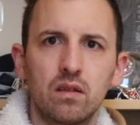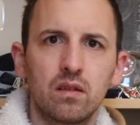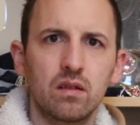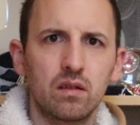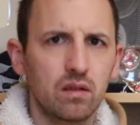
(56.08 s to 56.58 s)

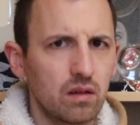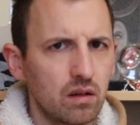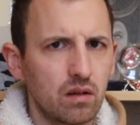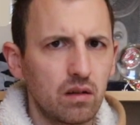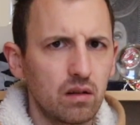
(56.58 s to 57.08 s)

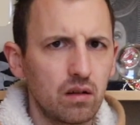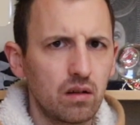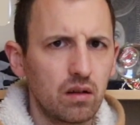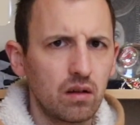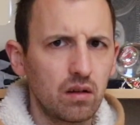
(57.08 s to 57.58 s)

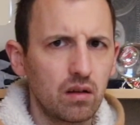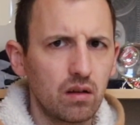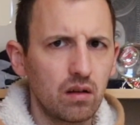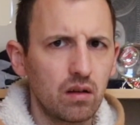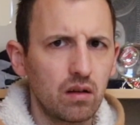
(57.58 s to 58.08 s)

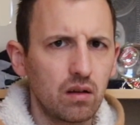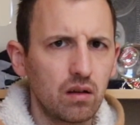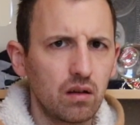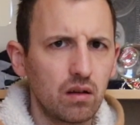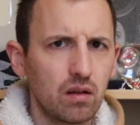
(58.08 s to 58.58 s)

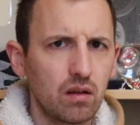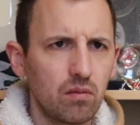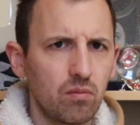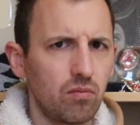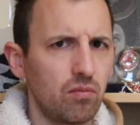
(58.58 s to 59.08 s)

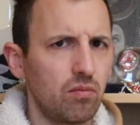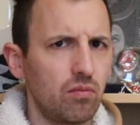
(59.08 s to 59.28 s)
Nothing is said.